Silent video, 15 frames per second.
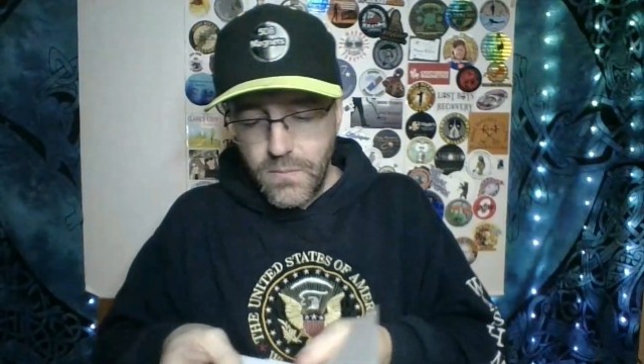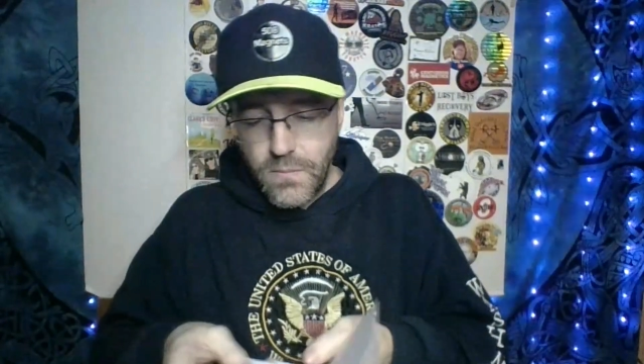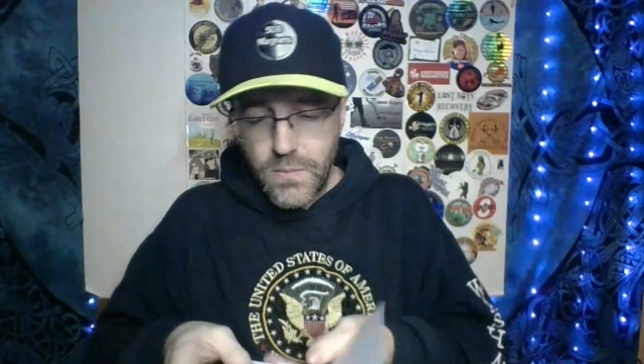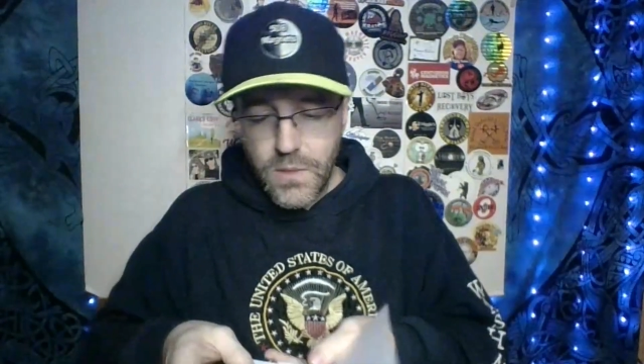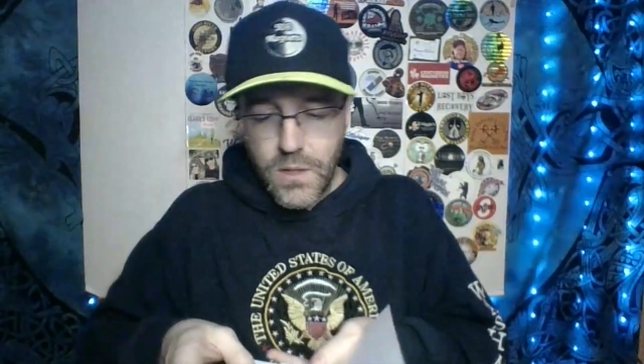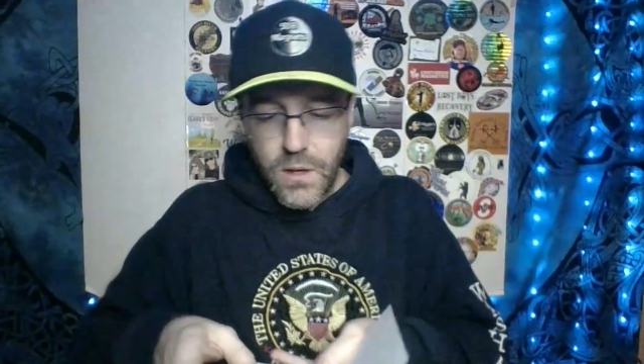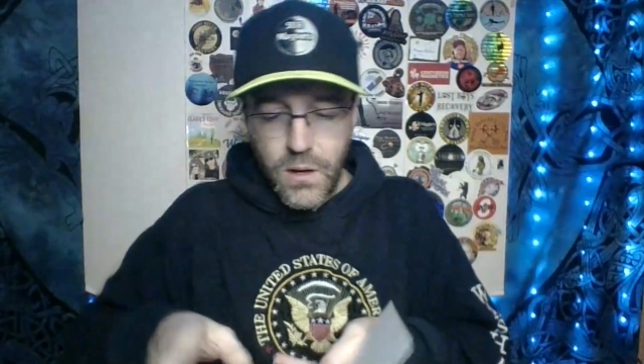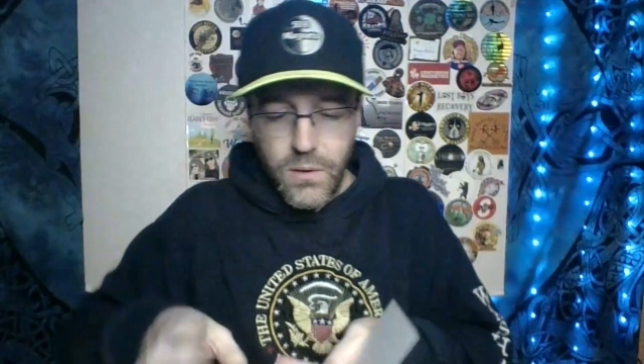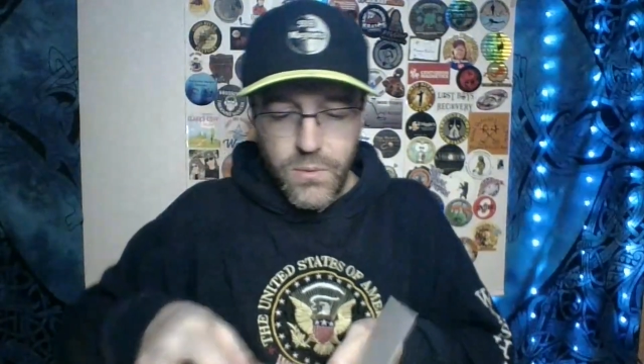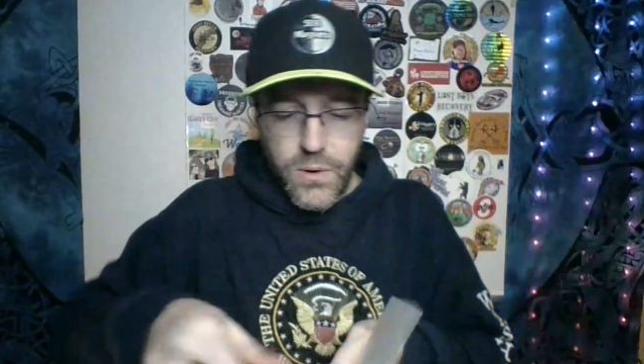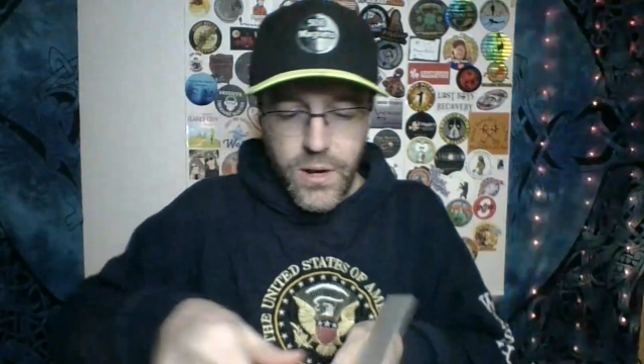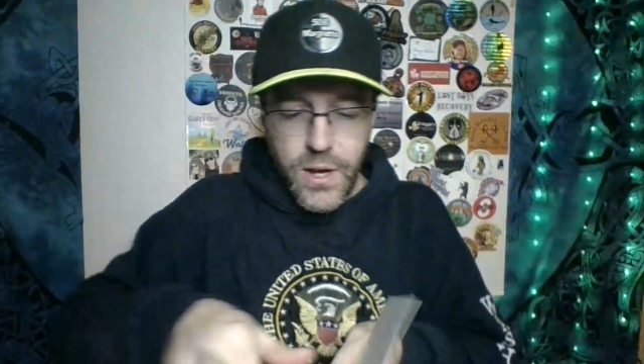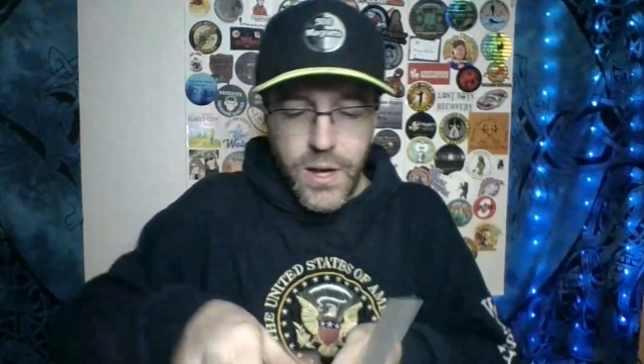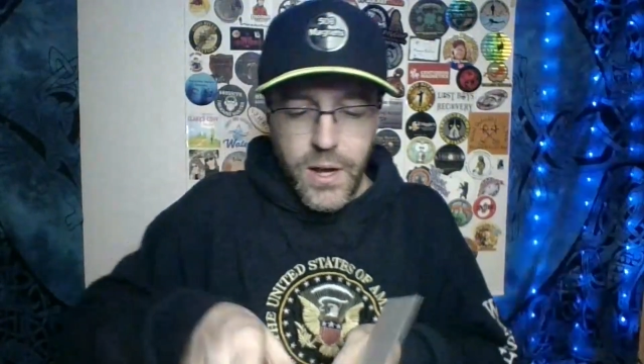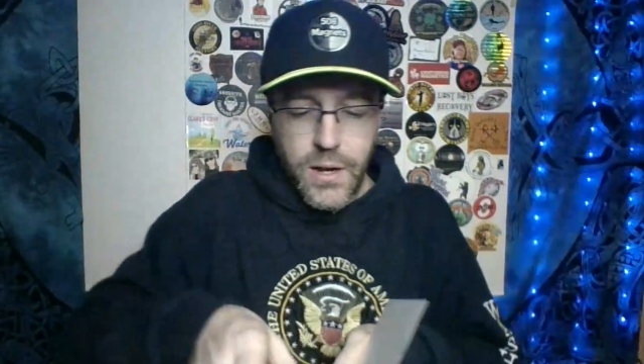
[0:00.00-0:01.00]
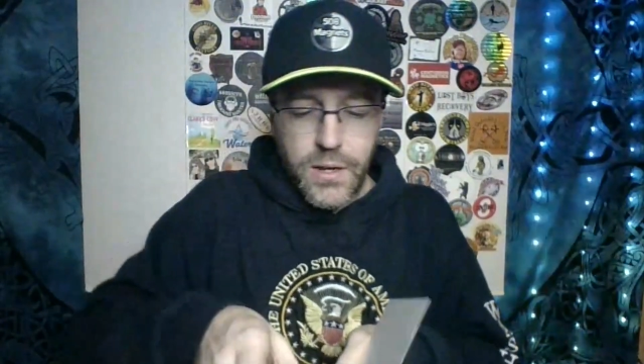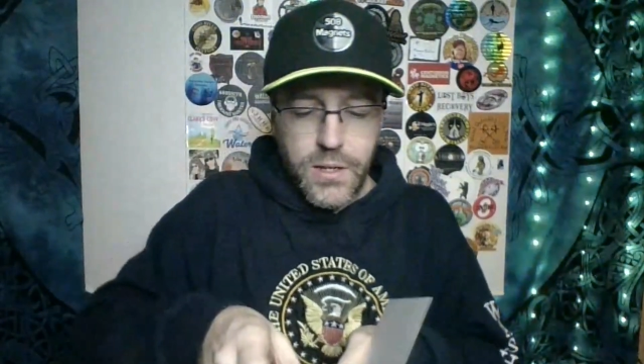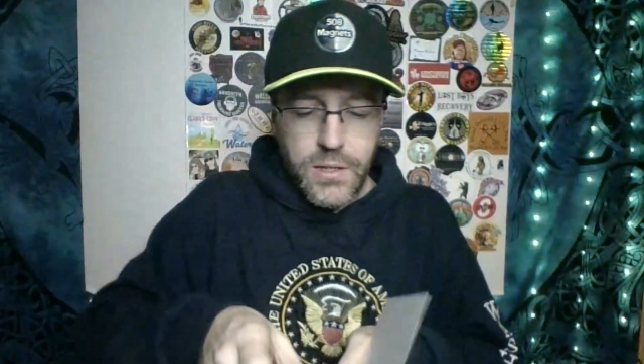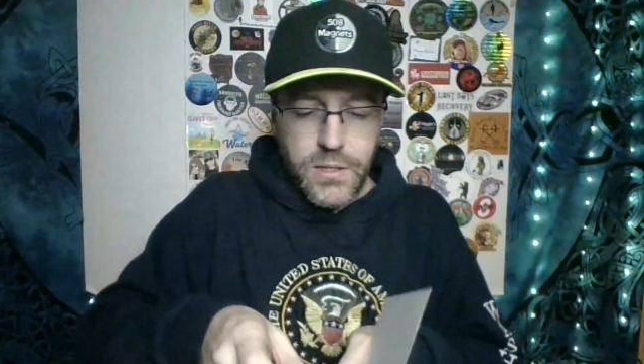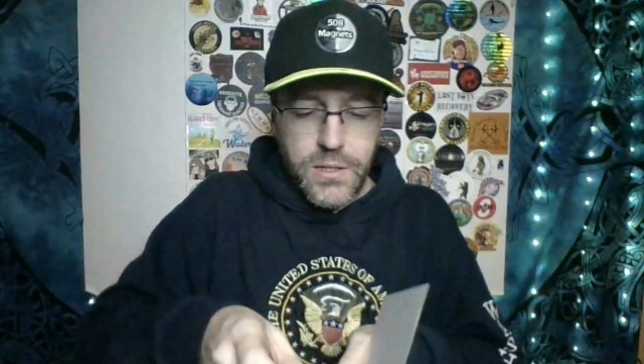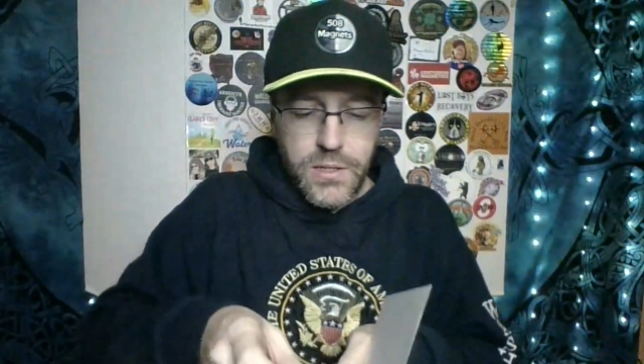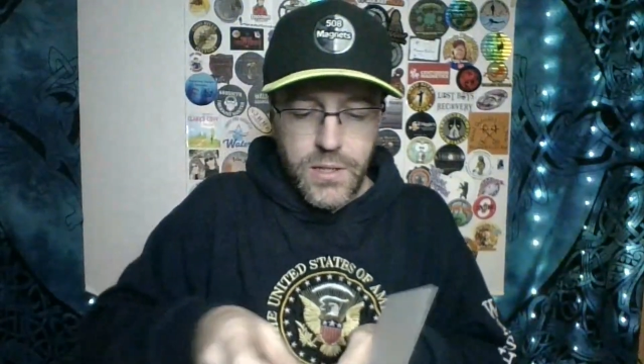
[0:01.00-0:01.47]
All right. He
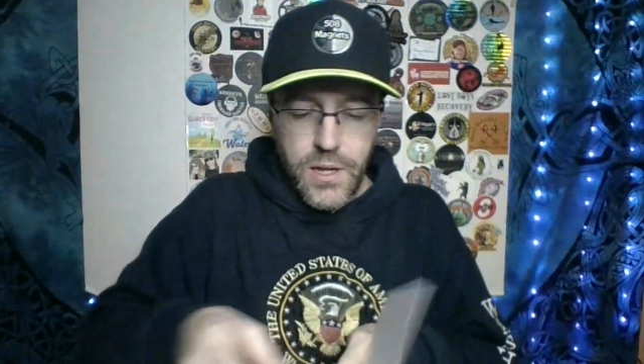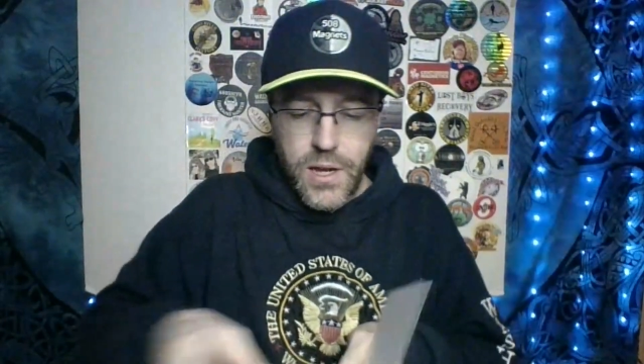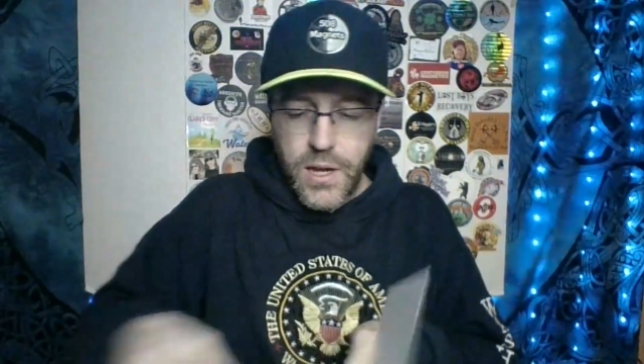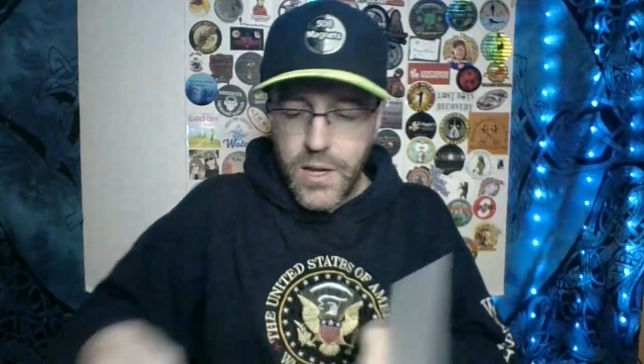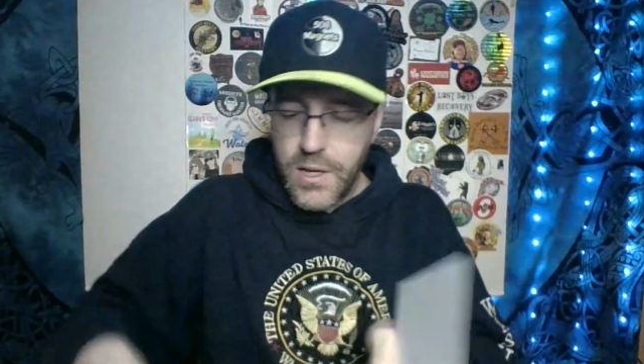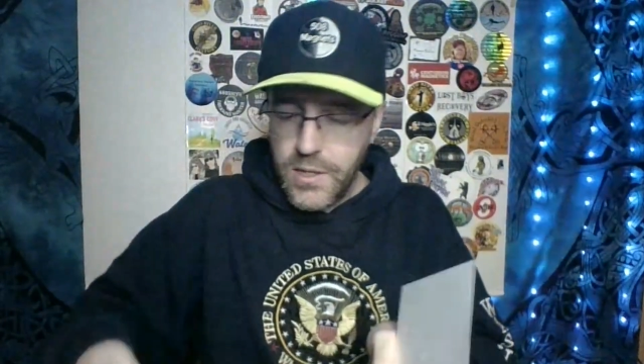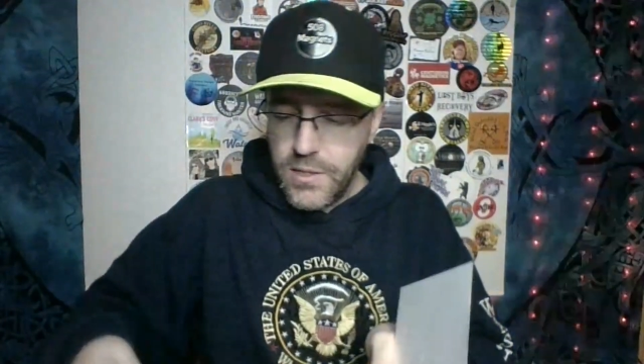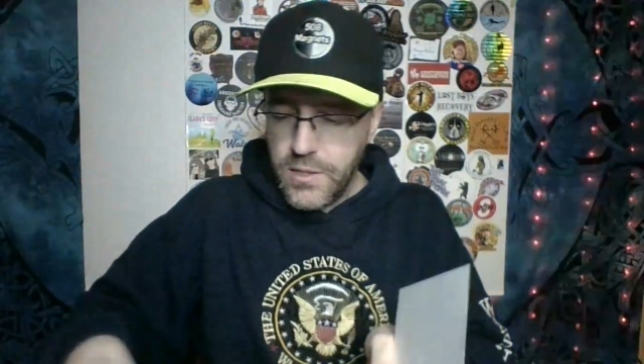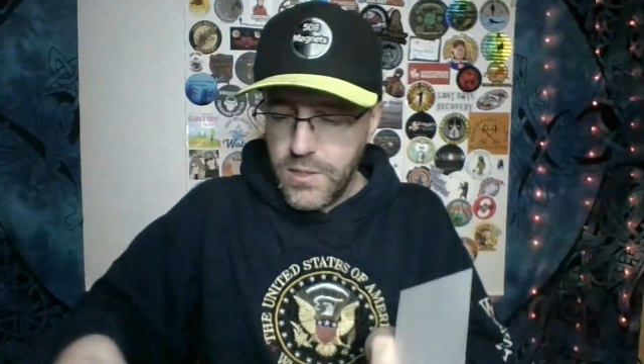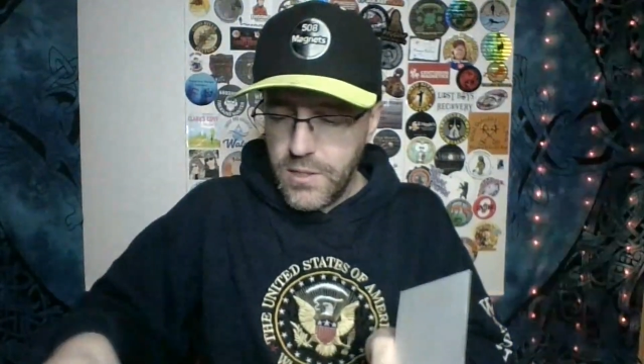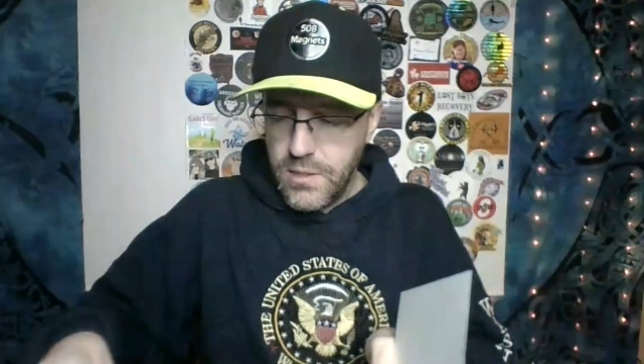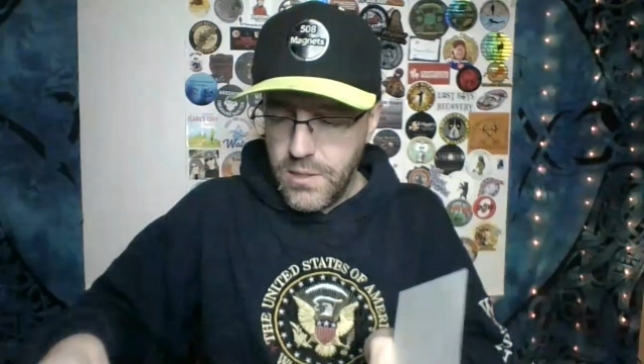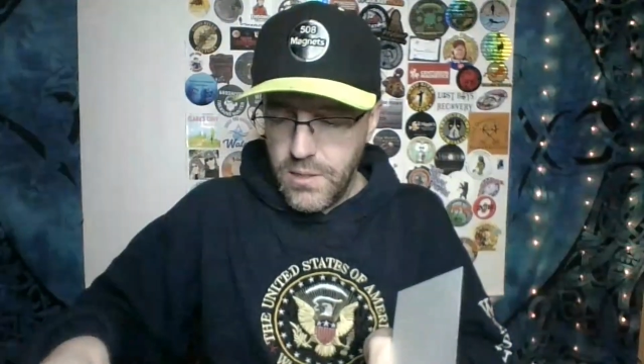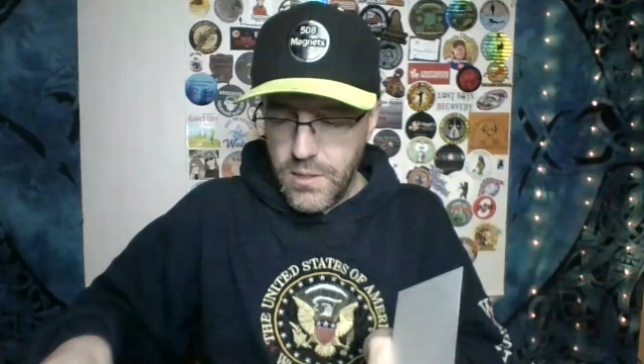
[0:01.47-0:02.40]
says,